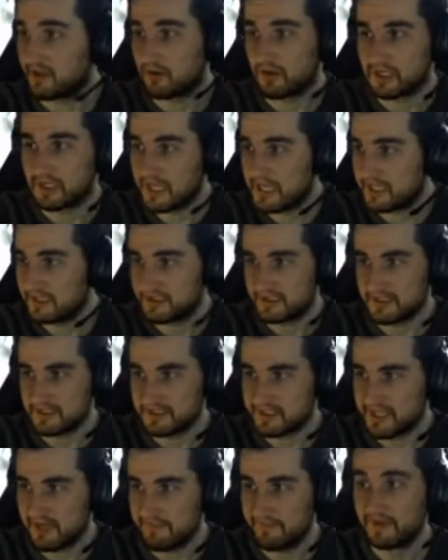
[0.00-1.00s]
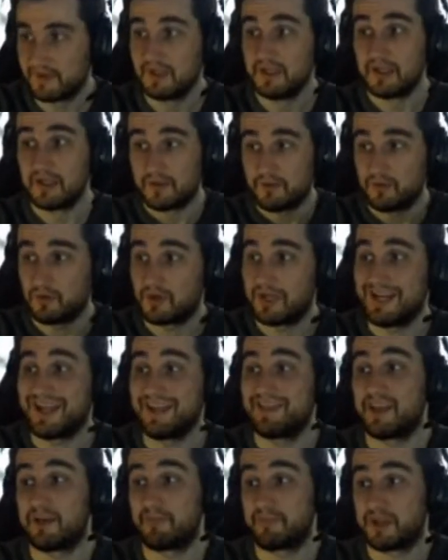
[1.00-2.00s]
lines and stuff, you can
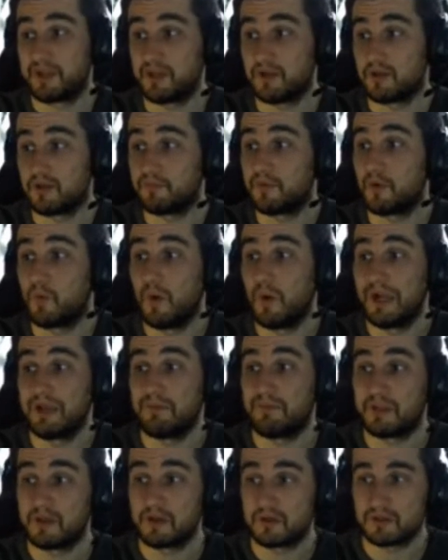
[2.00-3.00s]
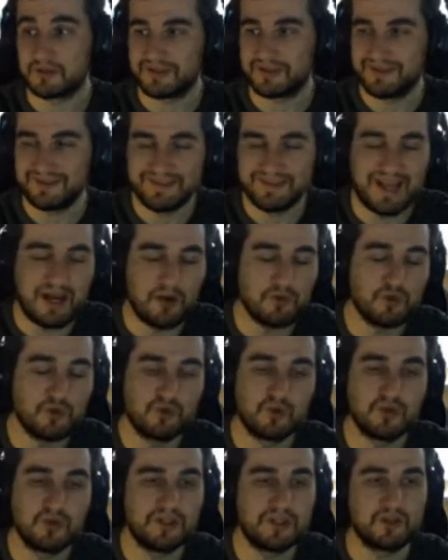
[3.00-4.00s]
add them here. Why? Because now you
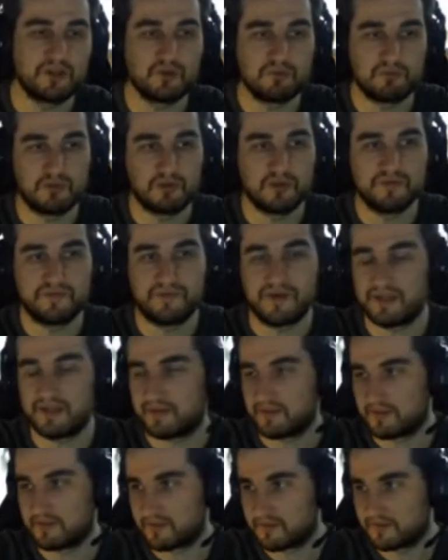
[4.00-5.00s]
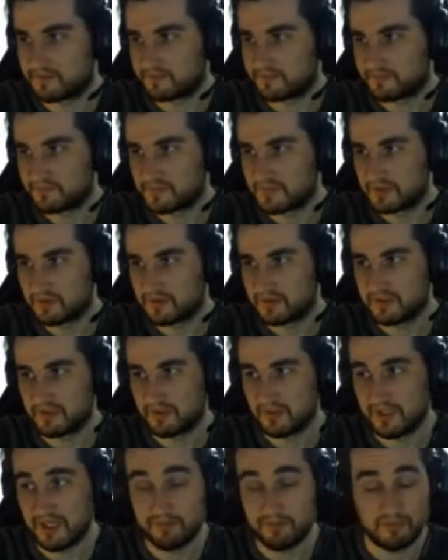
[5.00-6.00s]
don't need to modify the
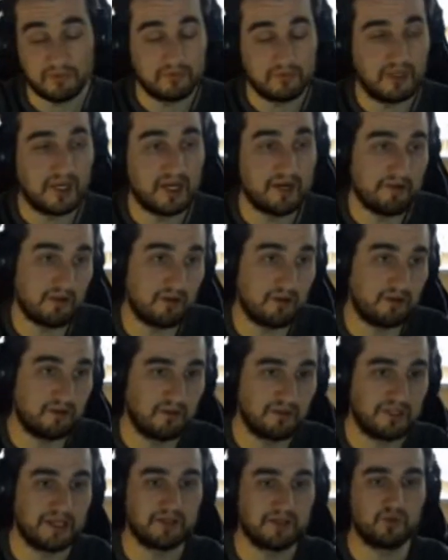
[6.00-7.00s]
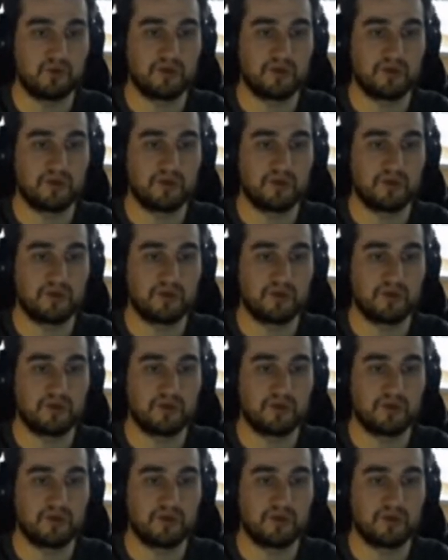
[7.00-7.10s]
level at all. Like you